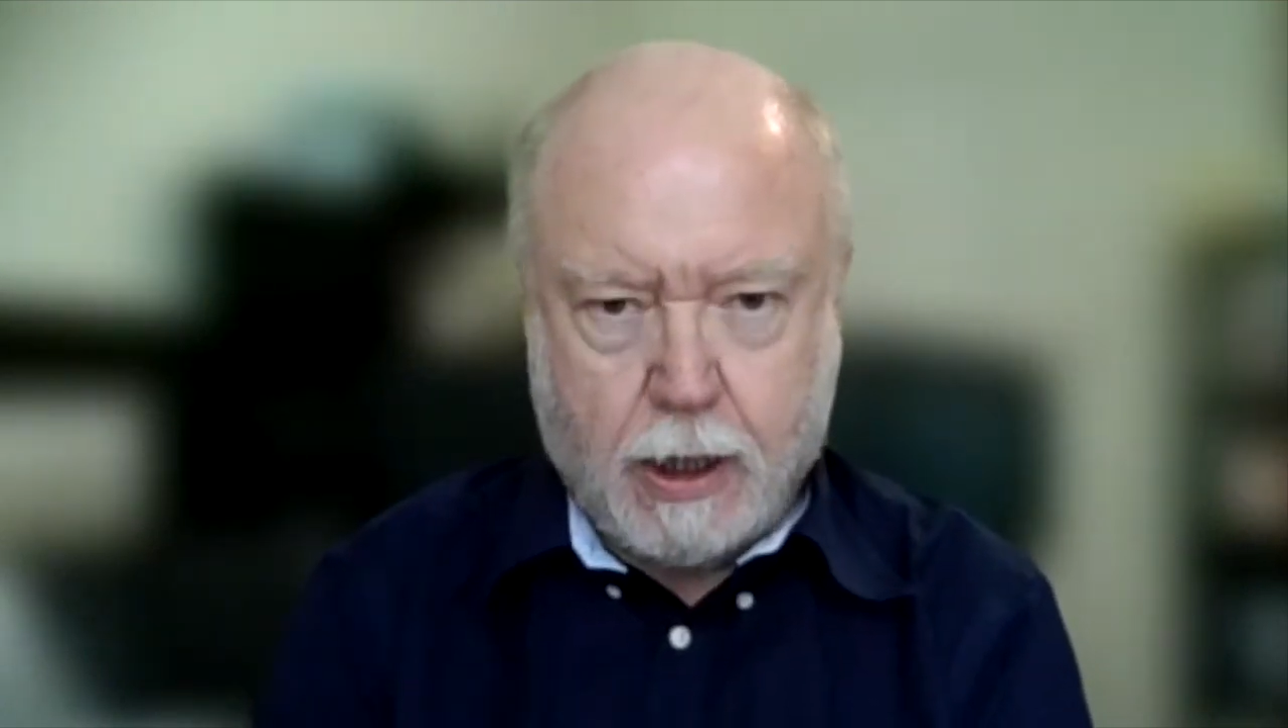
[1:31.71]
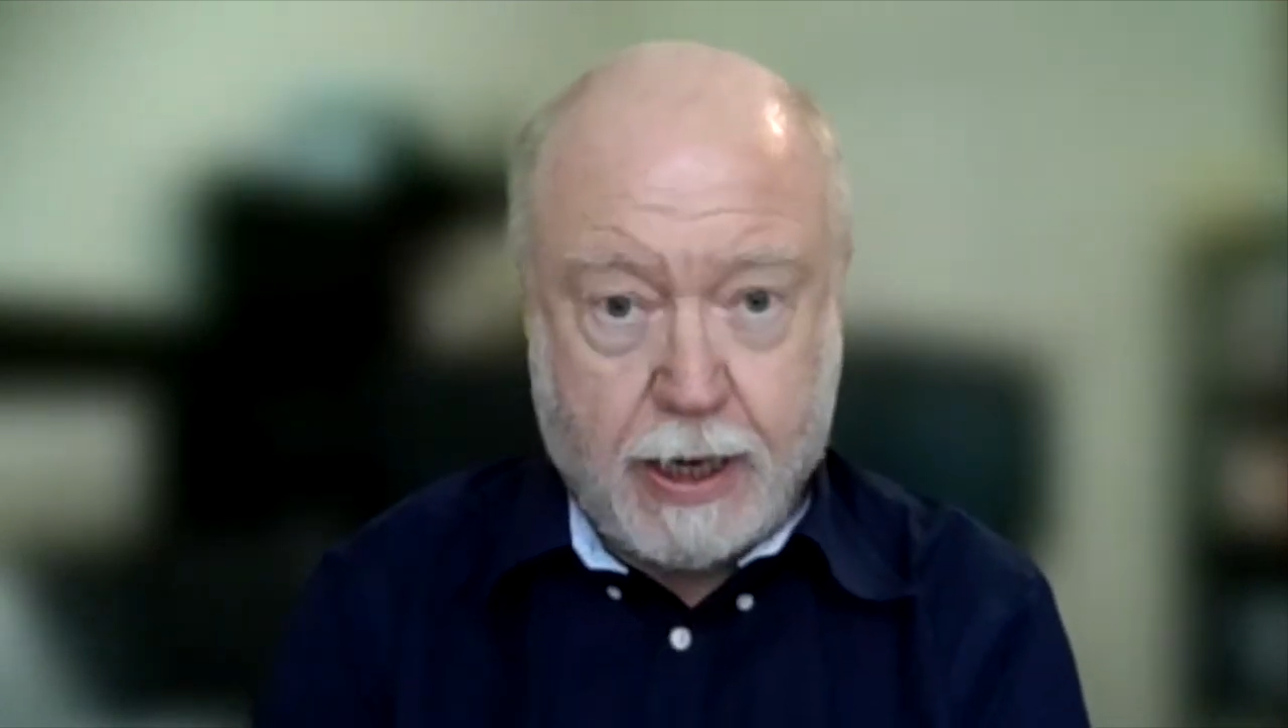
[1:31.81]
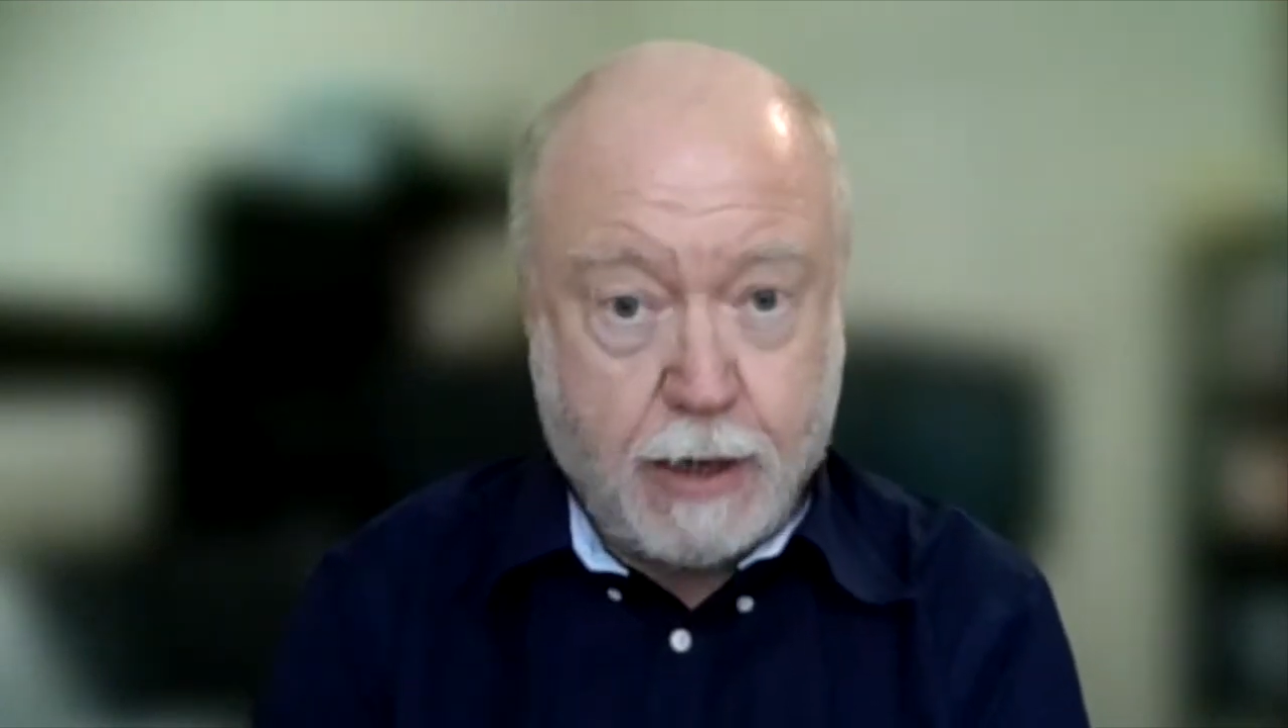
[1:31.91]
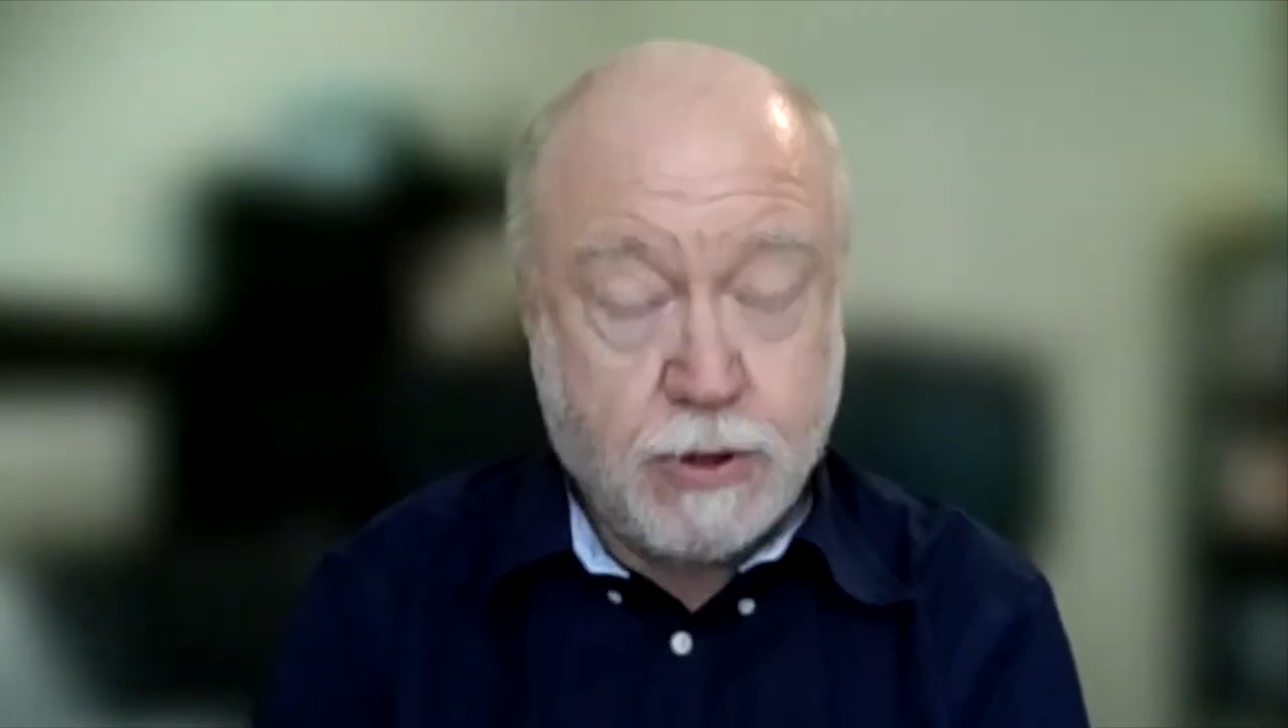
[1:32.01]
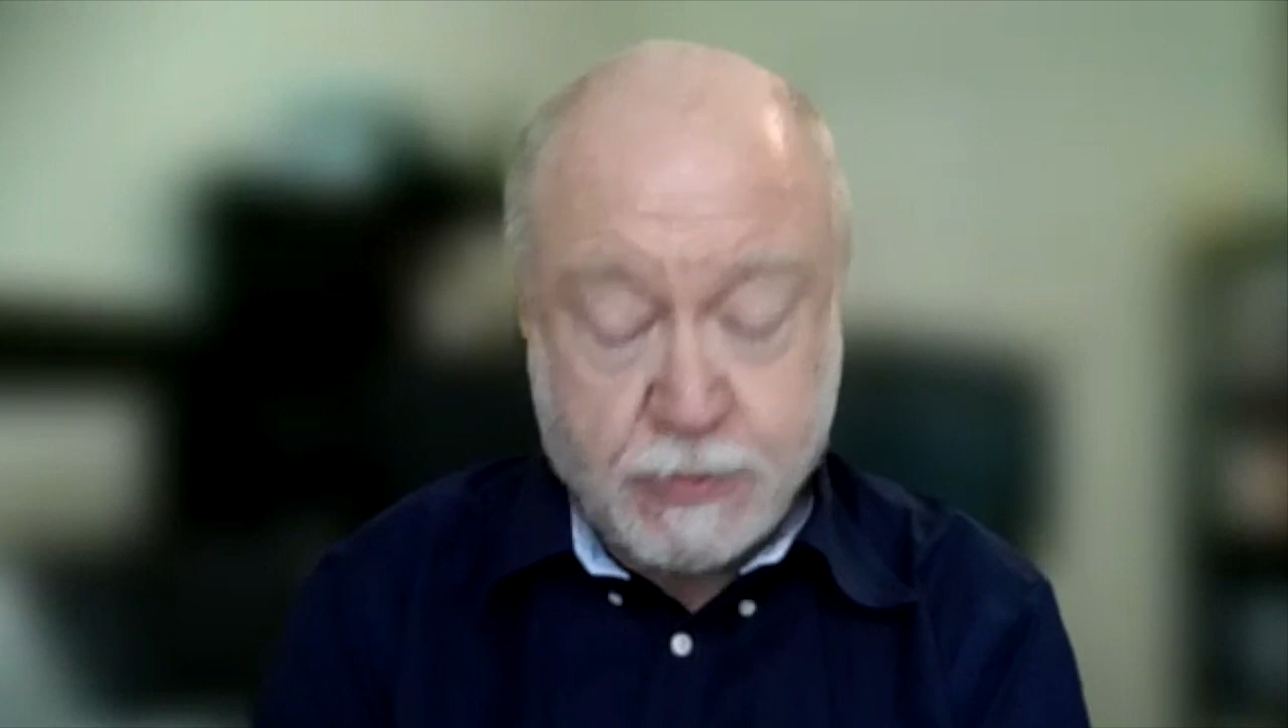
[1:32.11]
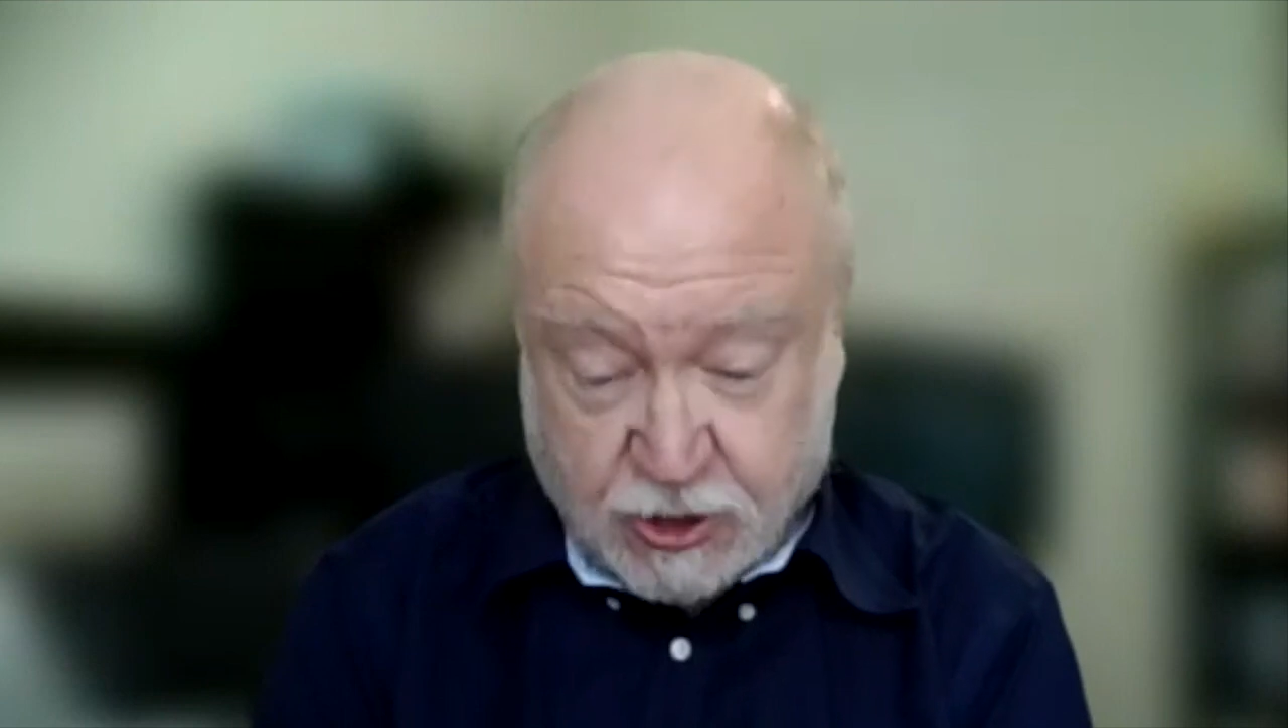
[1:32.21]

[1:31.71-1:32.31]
and I was